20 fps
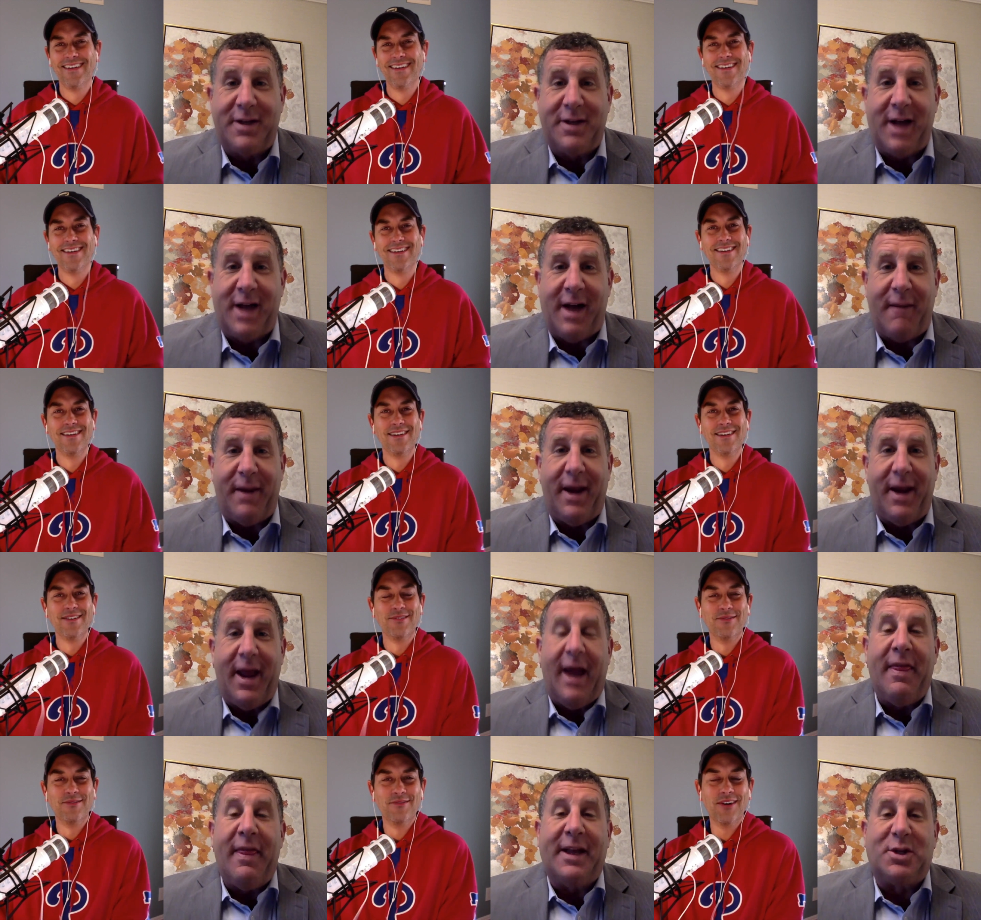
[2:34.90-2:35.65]
Speaker 1: the time.
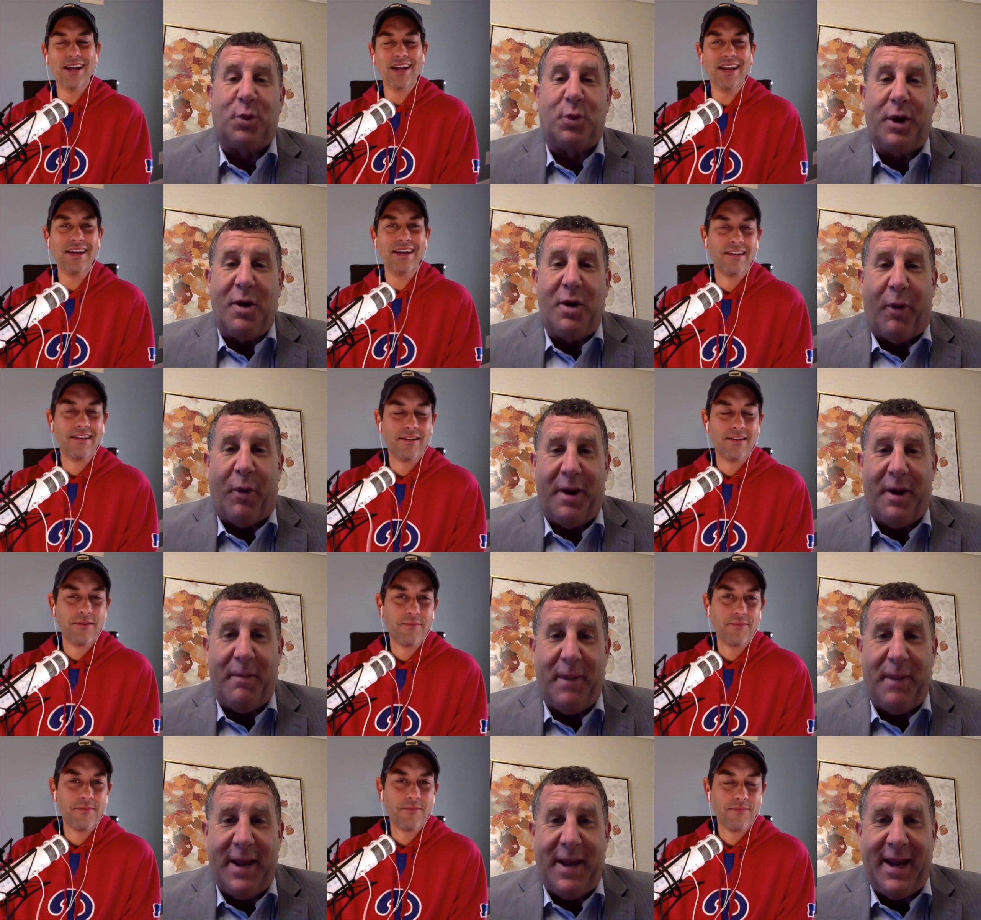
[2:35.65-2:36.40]
And that's right. where you want to
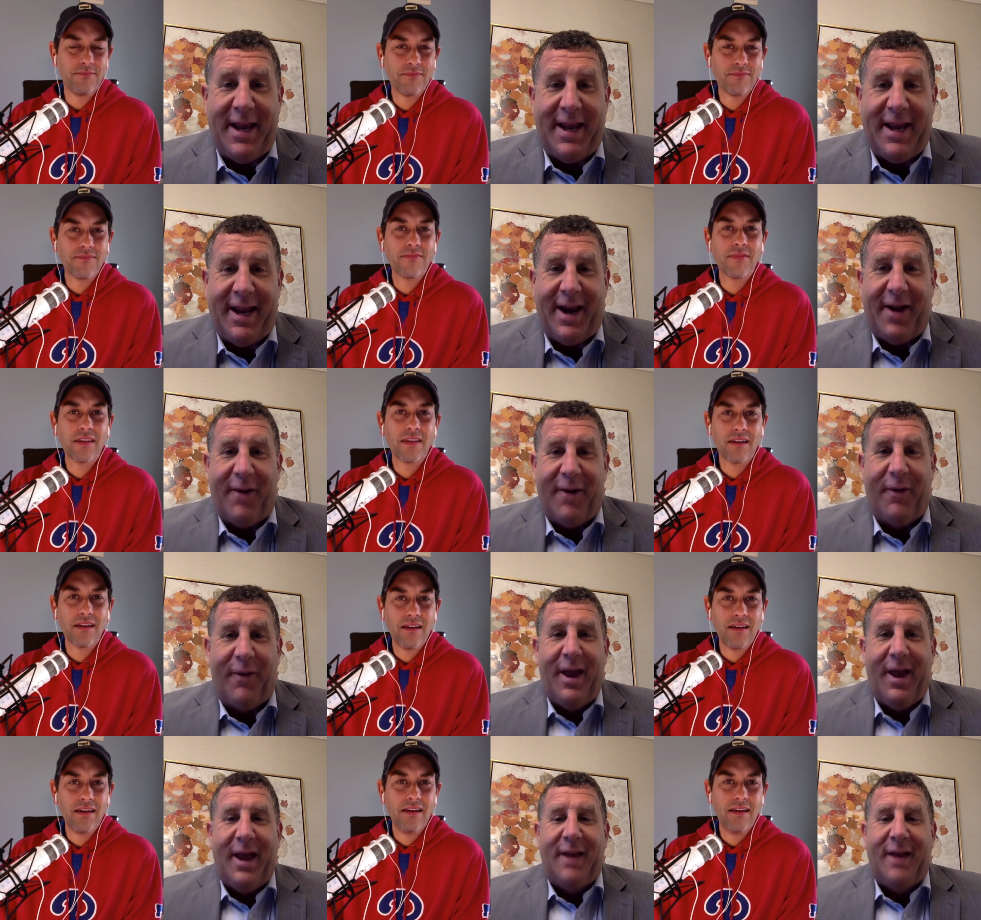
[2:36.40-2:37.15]
be, you know.
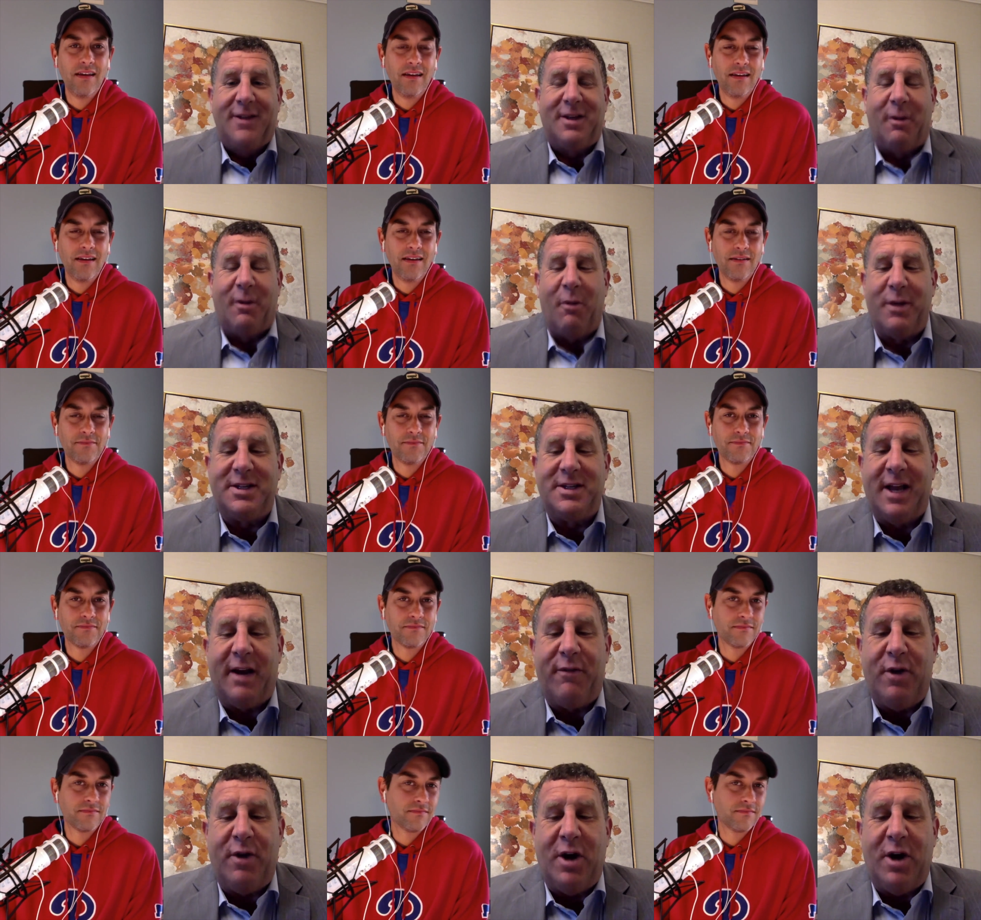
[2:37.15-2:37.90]
Someone once
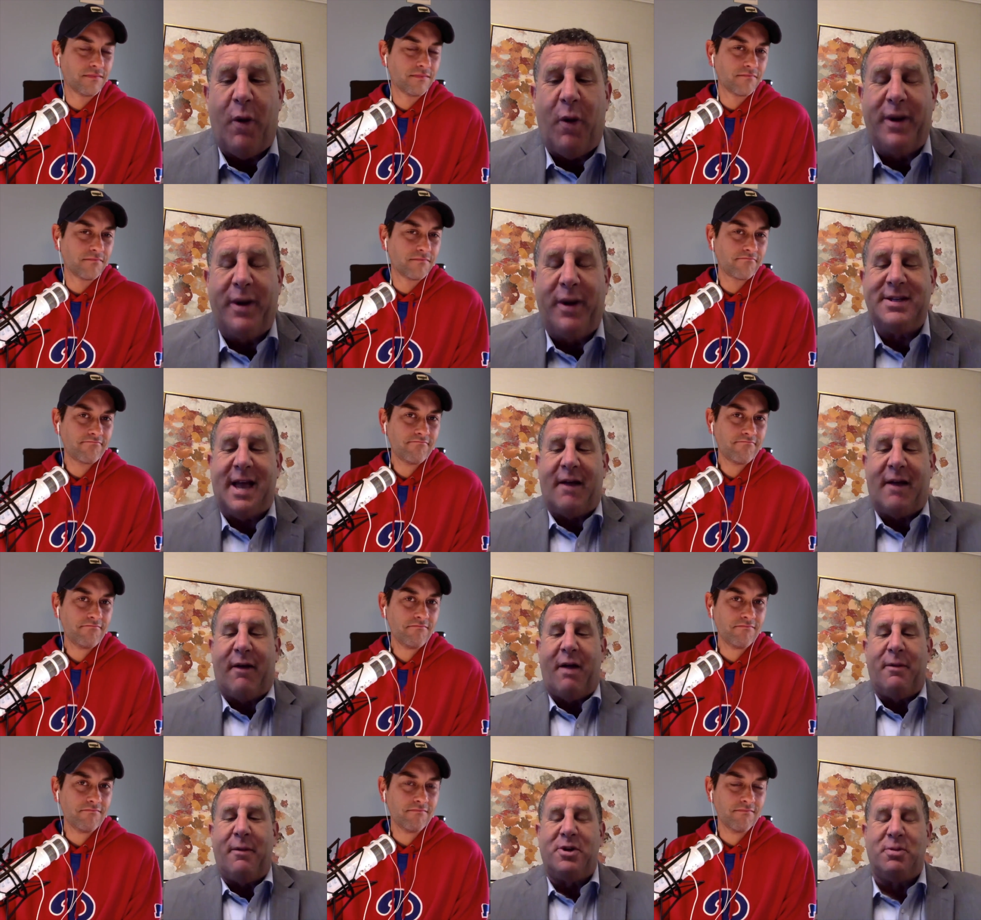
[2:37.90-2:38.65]
said if you know exactly
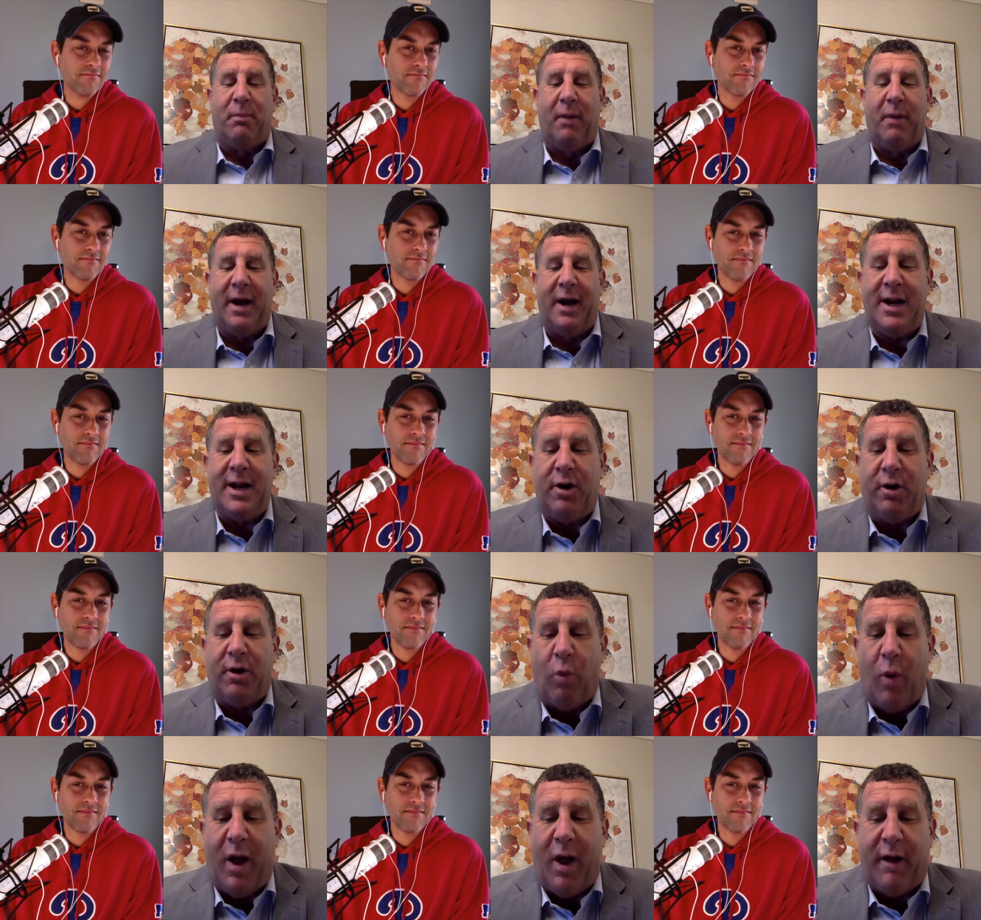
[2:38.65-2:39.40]
how much money or
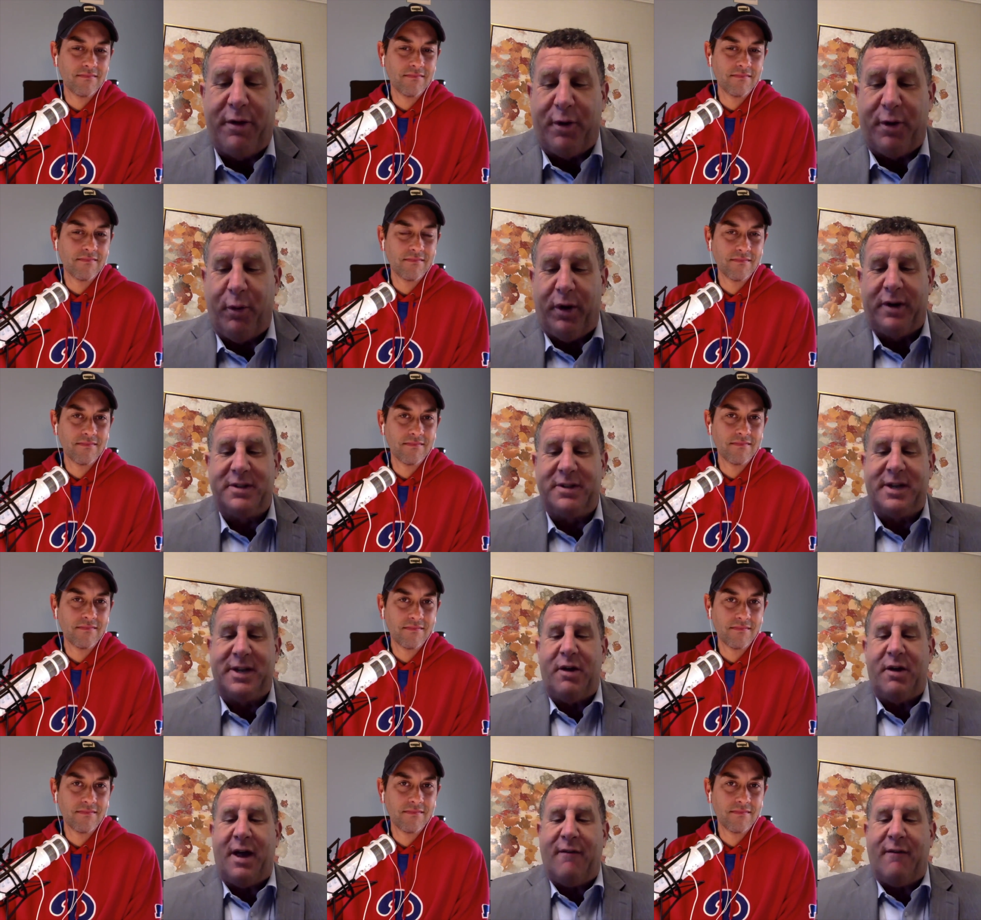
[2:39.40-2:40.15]
wealth or real
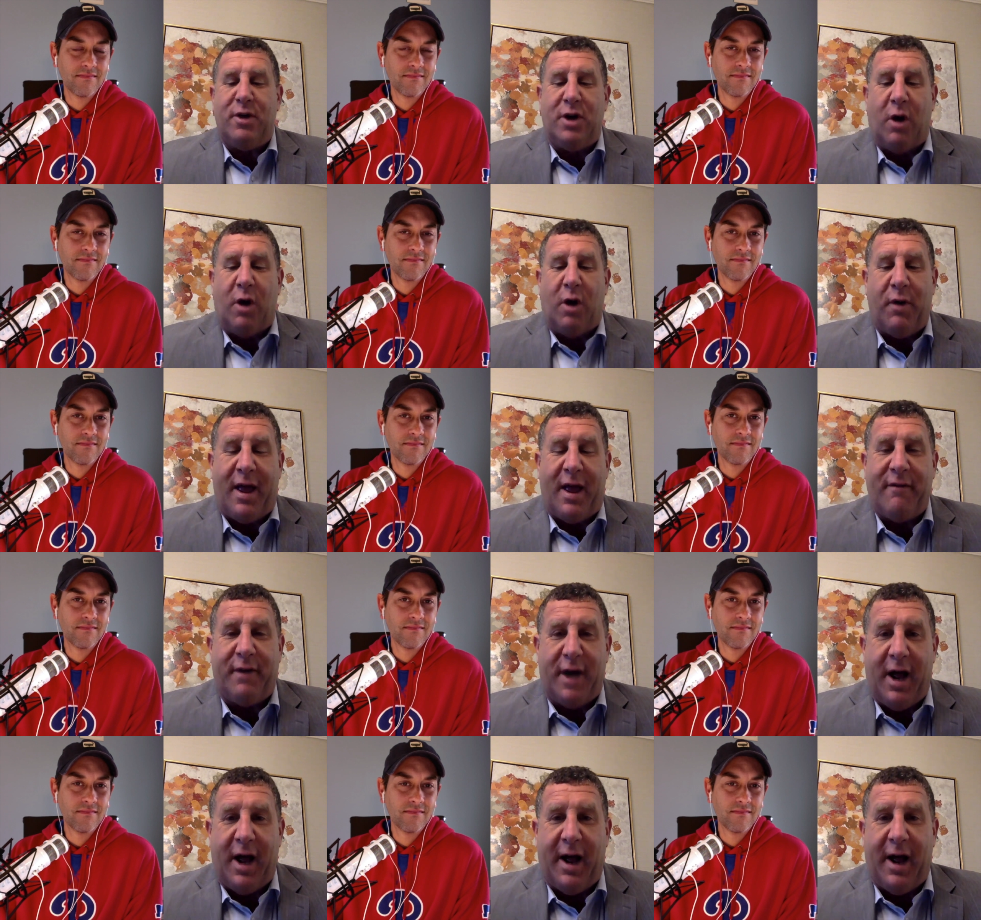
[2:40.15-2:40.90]
estate you have, you don't have
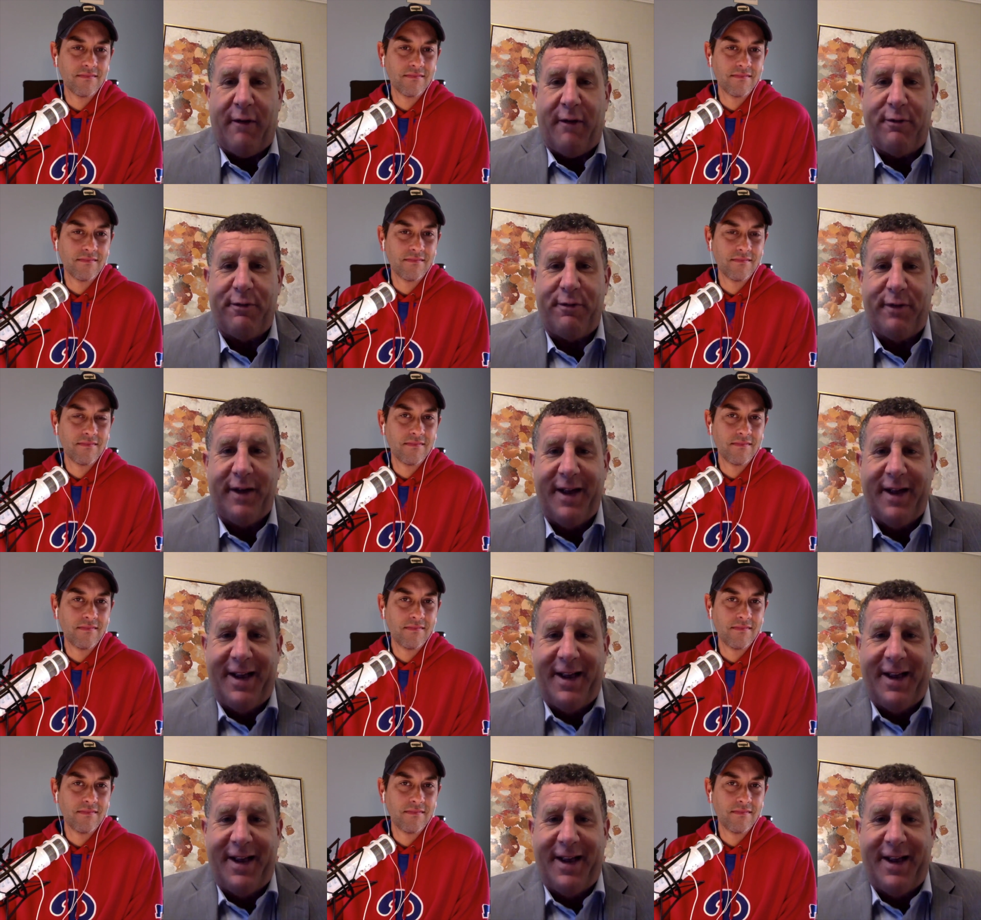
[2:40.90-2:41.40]
enough.